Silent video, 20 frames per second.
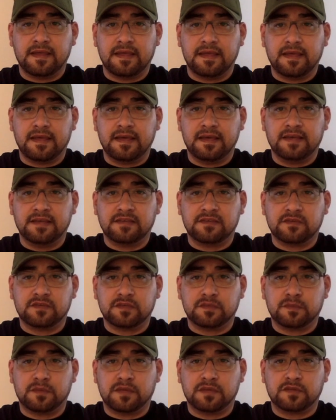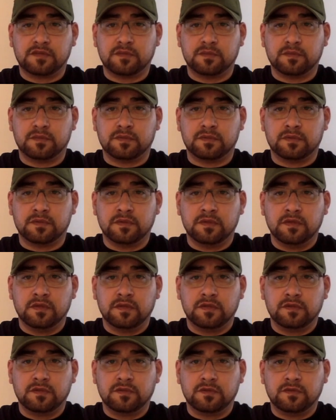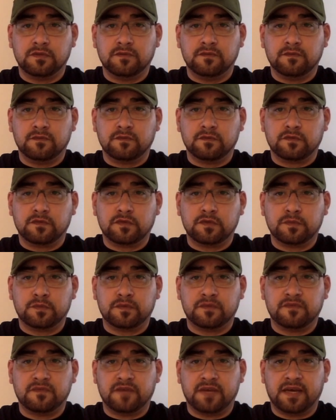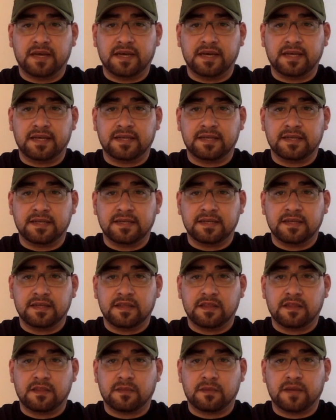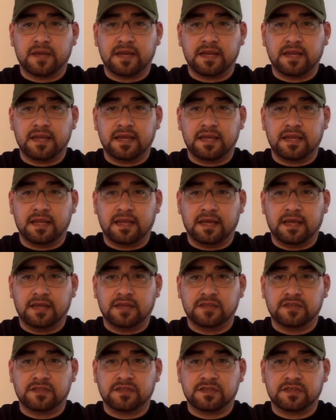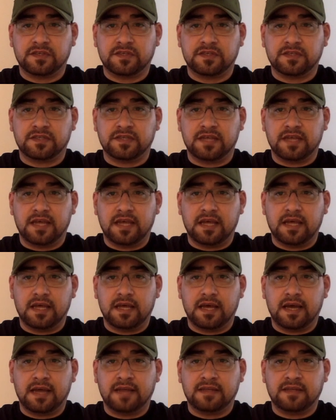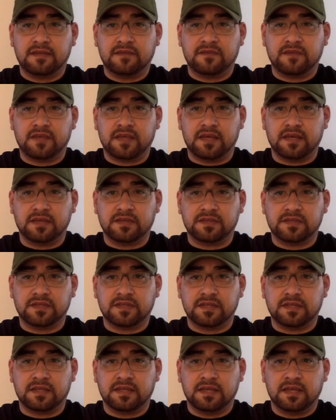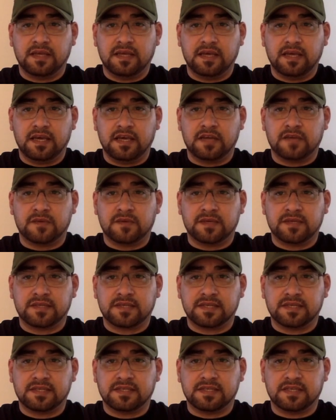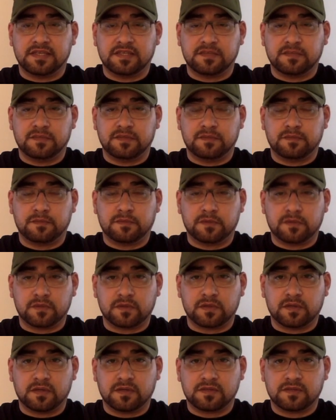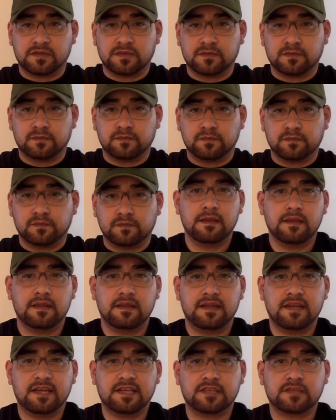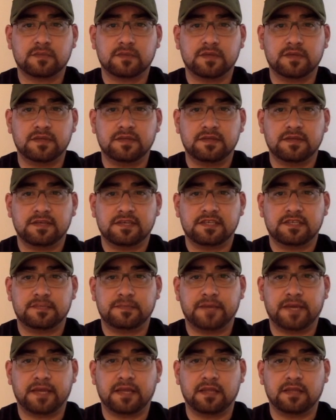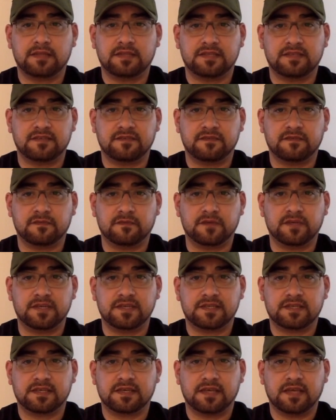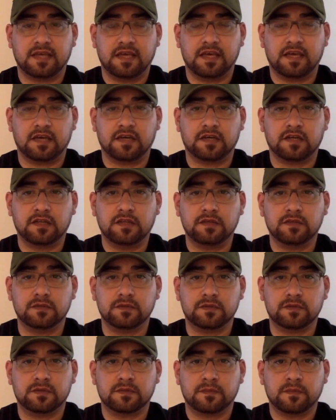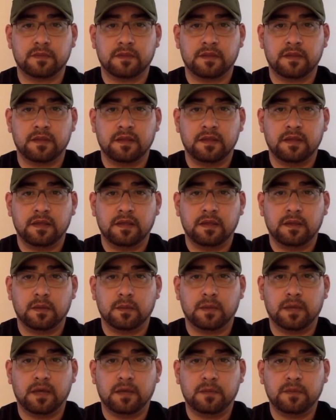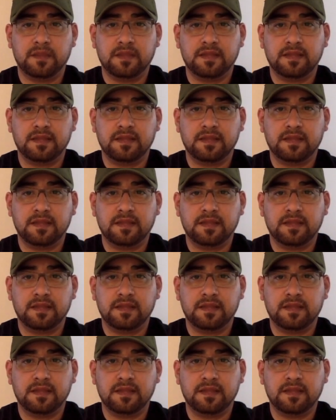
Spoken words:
is responsible to provide threat and hazard identification and risk assessment protocols. The next one, speculative risk, include, well,